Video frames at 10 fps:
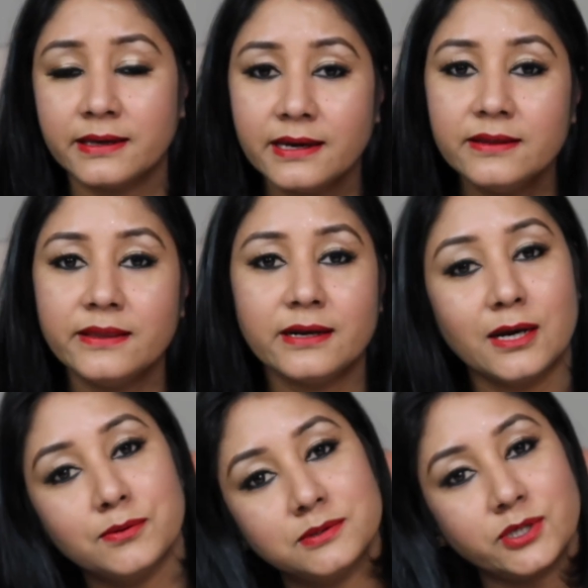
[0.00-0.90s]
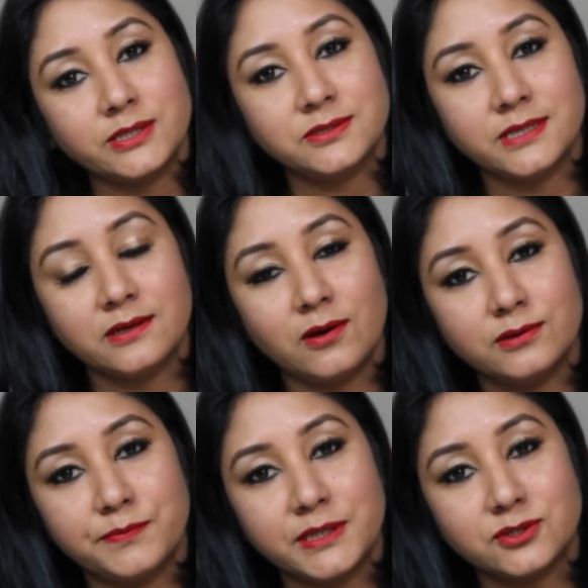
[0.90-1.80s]
can, then I will try to take
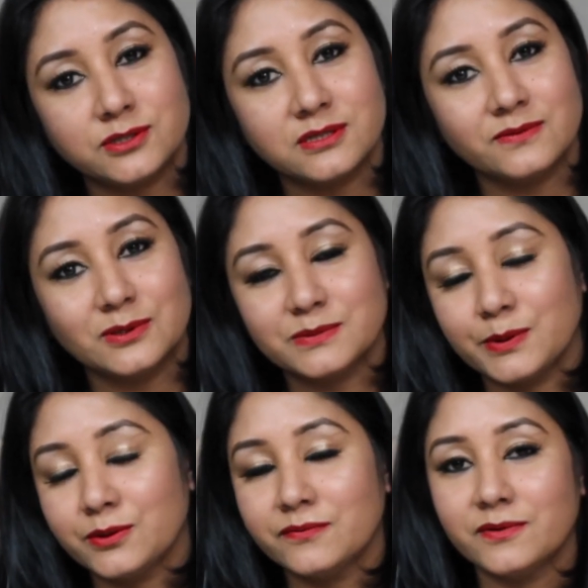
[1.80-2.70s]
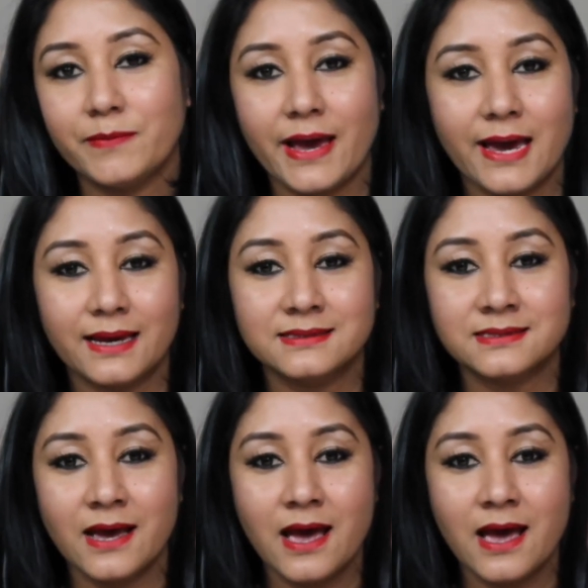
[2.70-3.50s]
all the pictures of those beautiful bags.